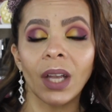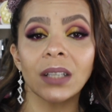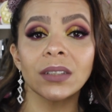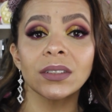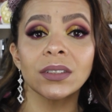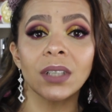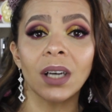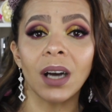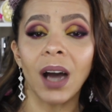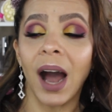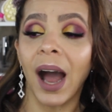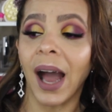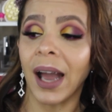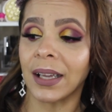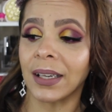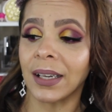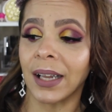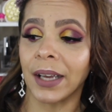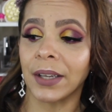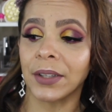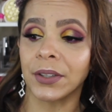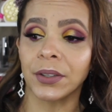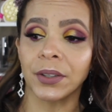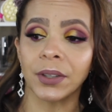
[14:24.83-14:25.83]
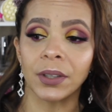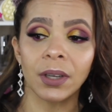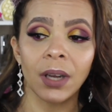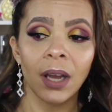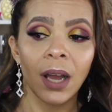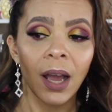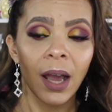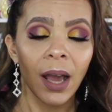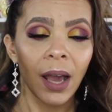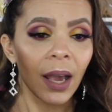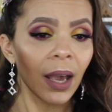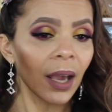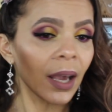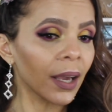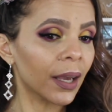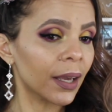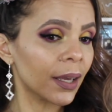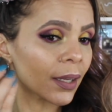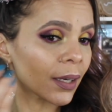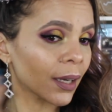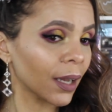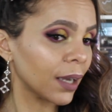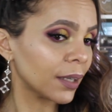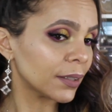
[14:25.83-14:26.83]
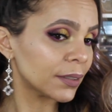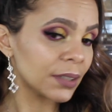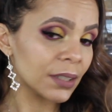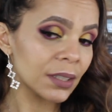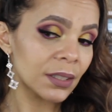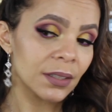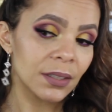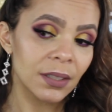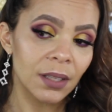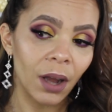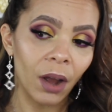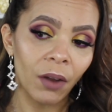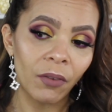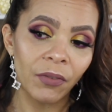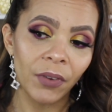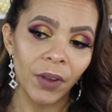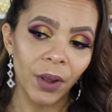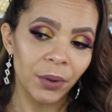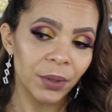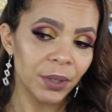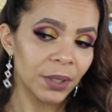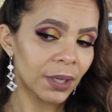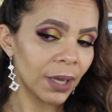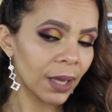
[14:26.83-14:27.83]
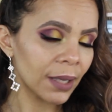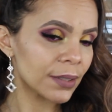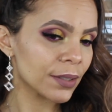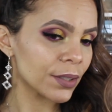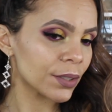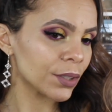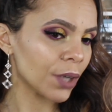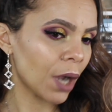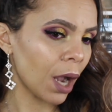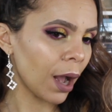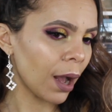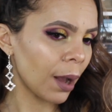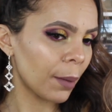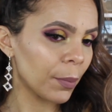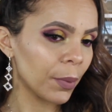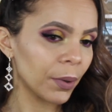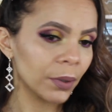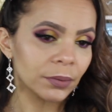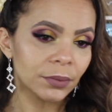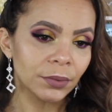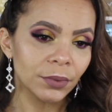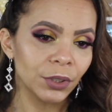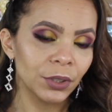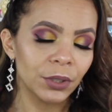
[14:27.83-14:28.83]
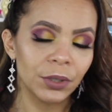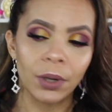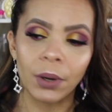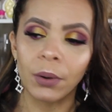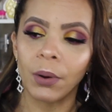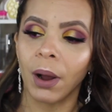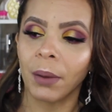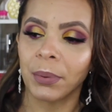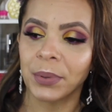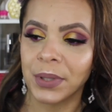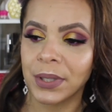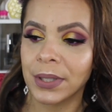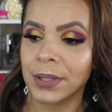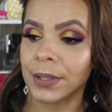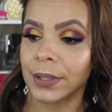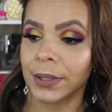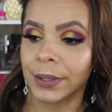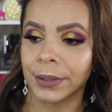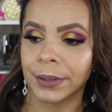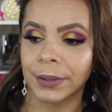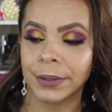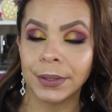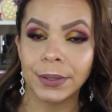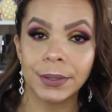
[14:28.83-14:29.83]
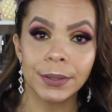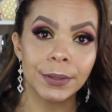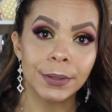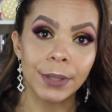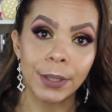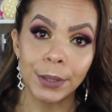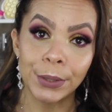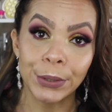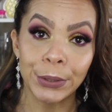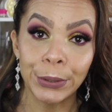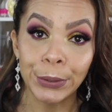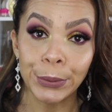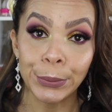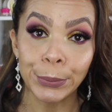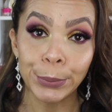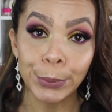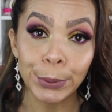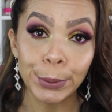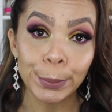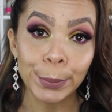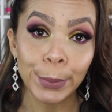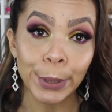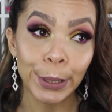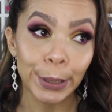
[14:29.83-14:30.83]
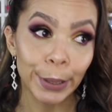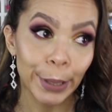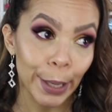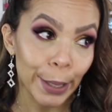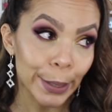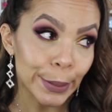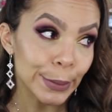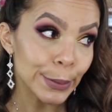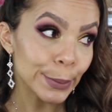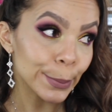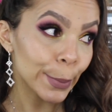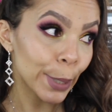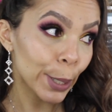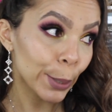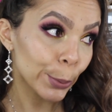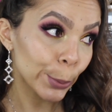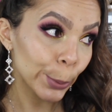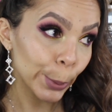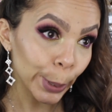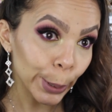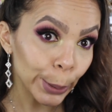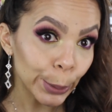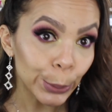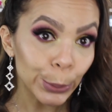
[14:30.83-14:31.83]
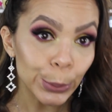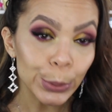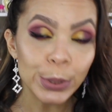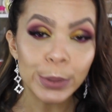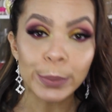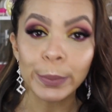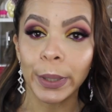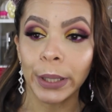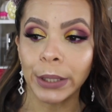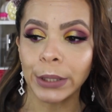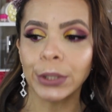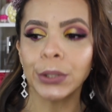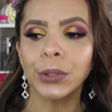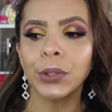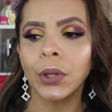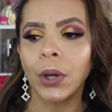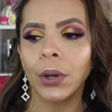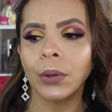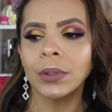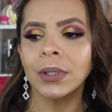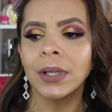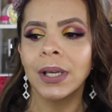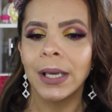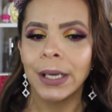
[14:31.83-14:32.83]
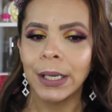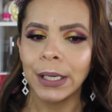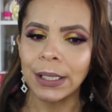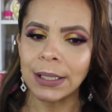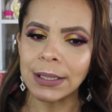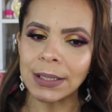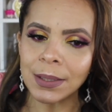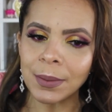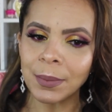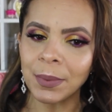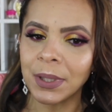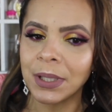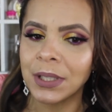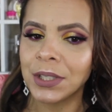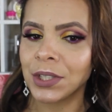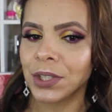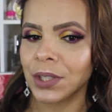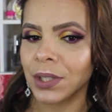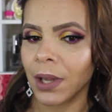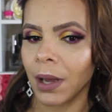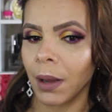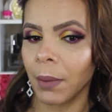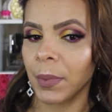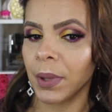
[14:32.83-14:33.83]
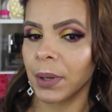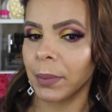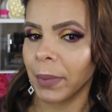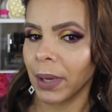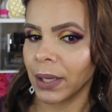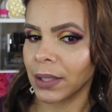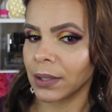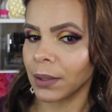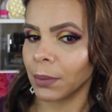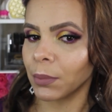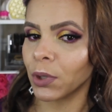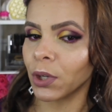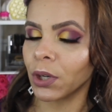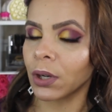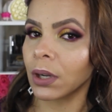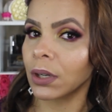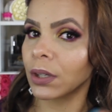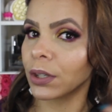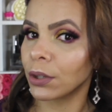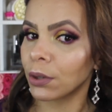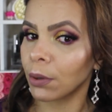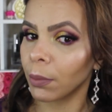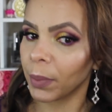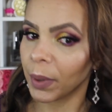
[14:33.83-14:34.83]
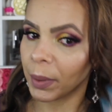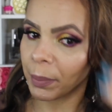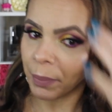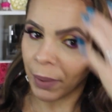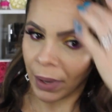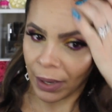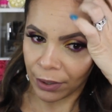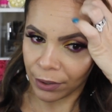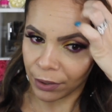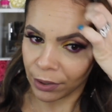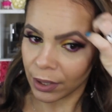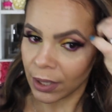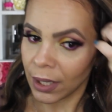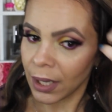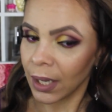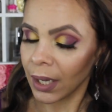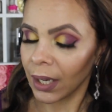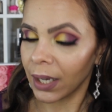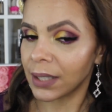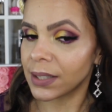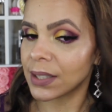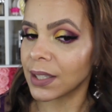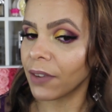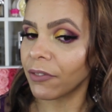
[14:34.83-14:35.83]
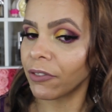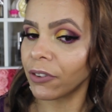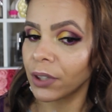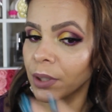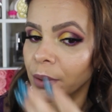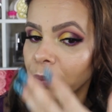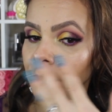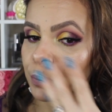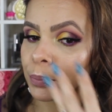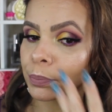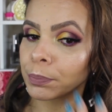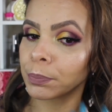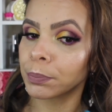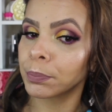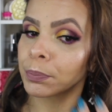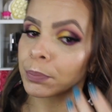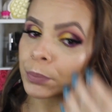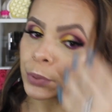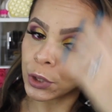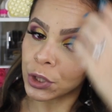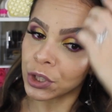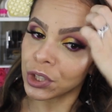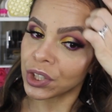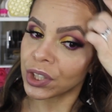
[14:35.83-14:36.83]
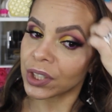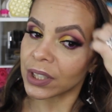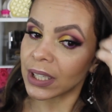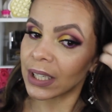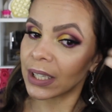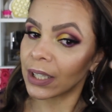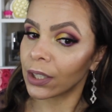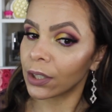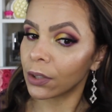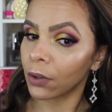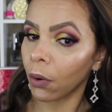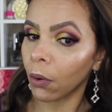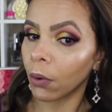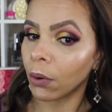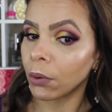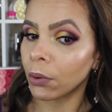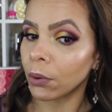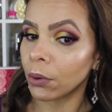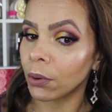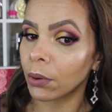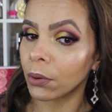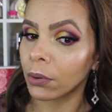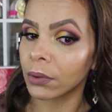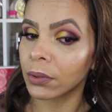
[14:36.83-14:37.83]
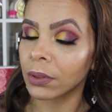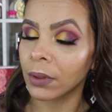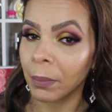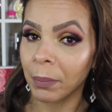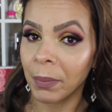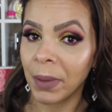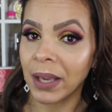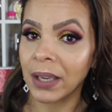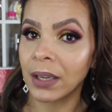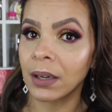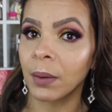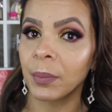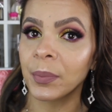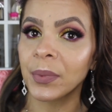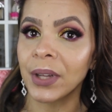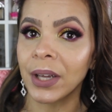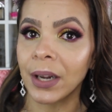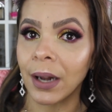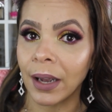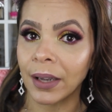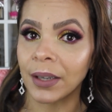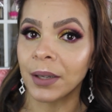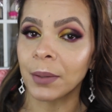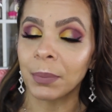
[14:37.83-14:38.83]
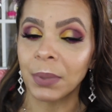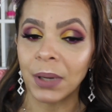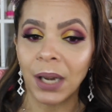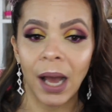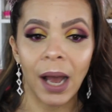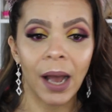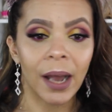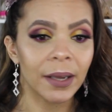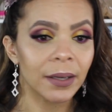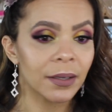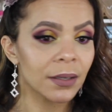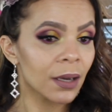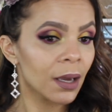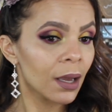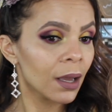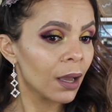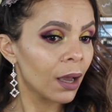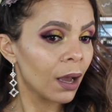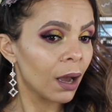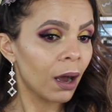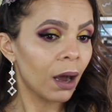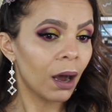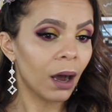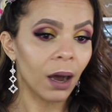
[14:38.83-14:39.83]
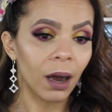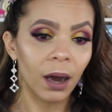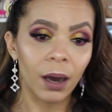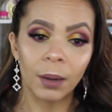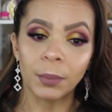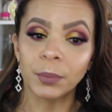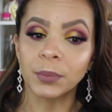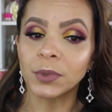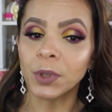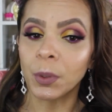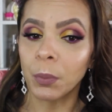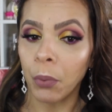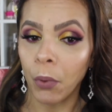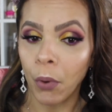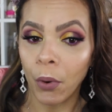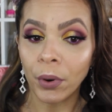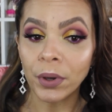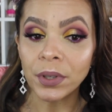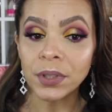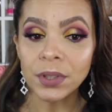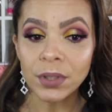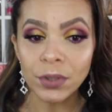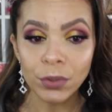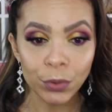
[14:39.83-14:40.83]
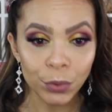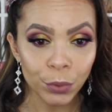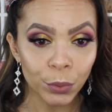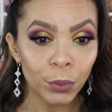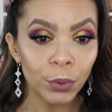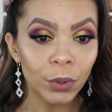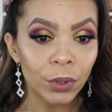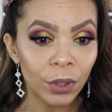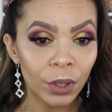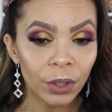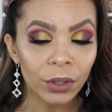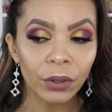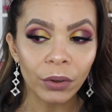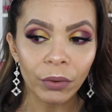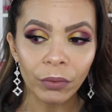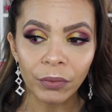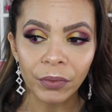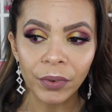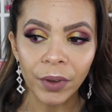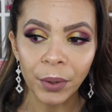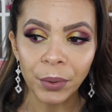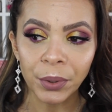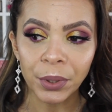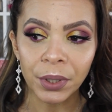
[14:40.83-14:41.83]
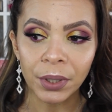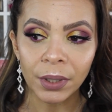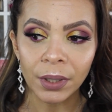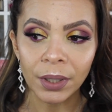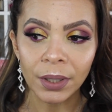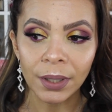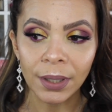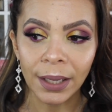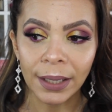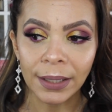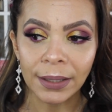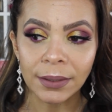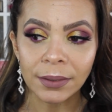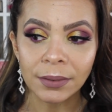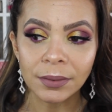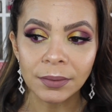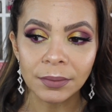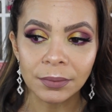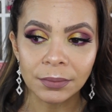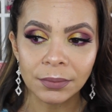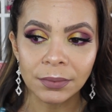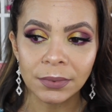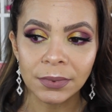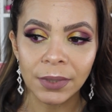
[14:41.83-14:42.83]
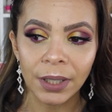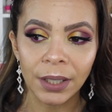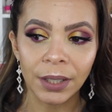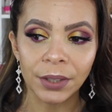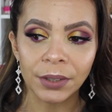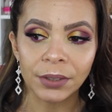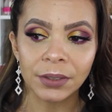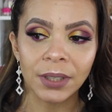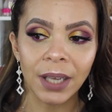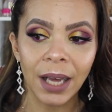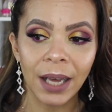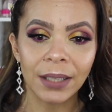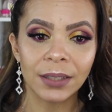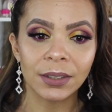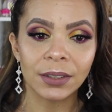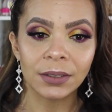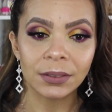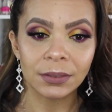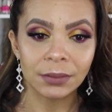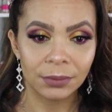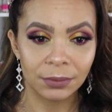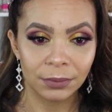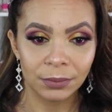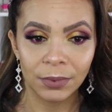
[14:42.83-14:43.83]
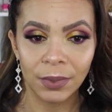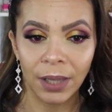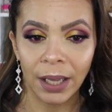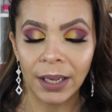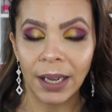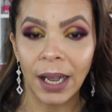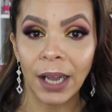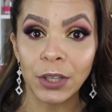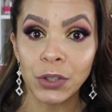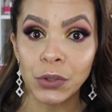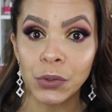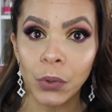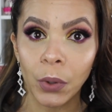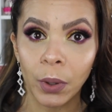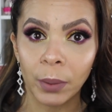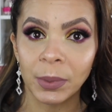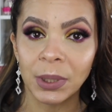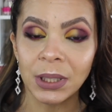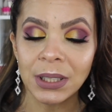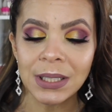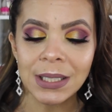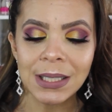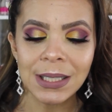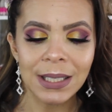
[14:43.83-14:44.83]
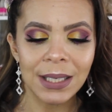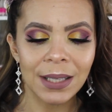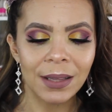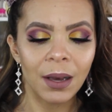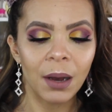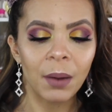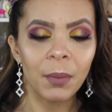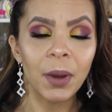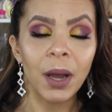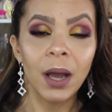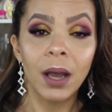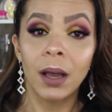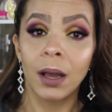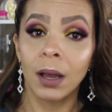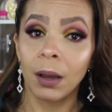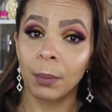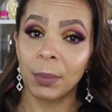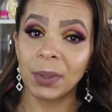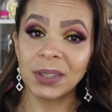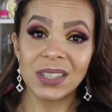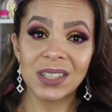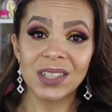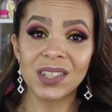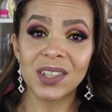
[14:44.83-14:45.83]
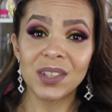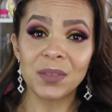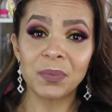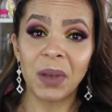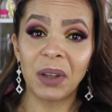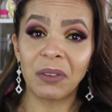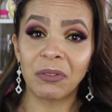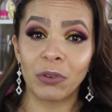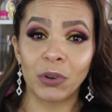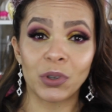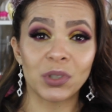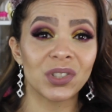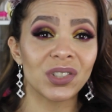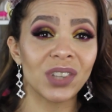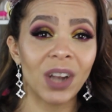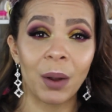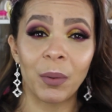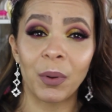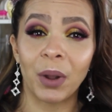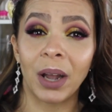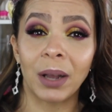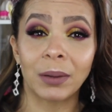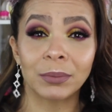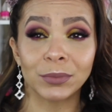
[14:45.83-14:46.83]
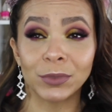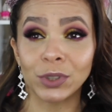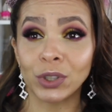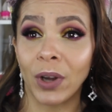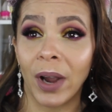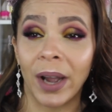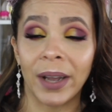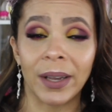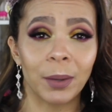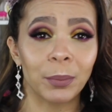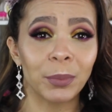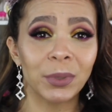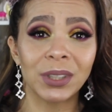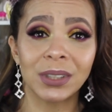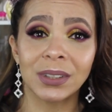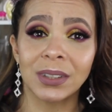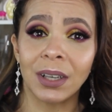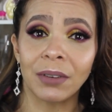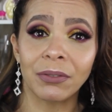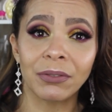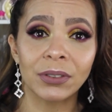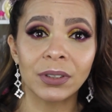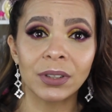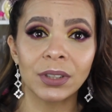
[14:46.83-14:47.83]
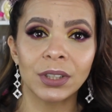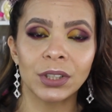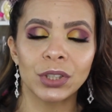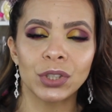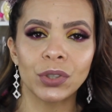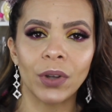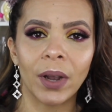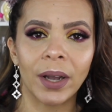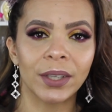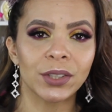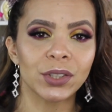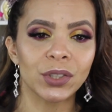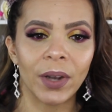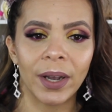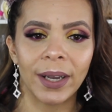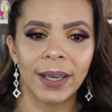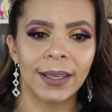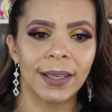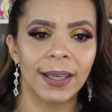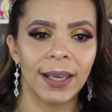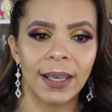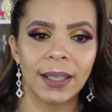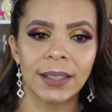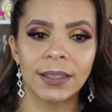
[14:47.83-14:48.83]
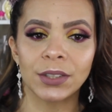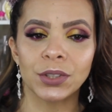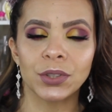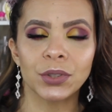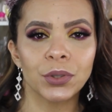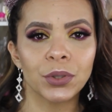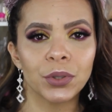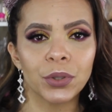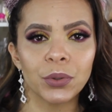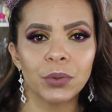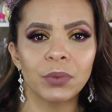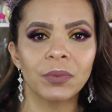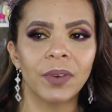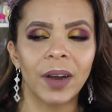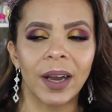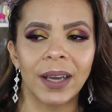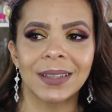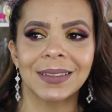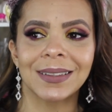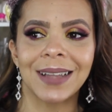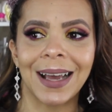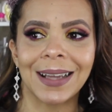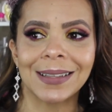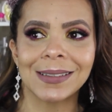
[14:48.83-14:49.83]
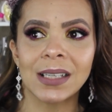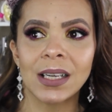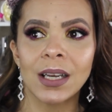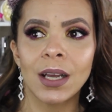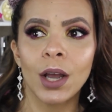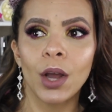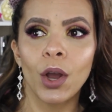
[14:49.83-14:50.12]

the highlighter, and I did a very nice job. You know, obviously it's not gonna get rid of my lines, my wrinkles, but you know, it diminished them and made them look a little bit better. It definitely pushed in all the makeup that I applied. The pores do look very good. Like, they're not like I normally see them, but this is my first time try. I'm gonna definitely try again until you find that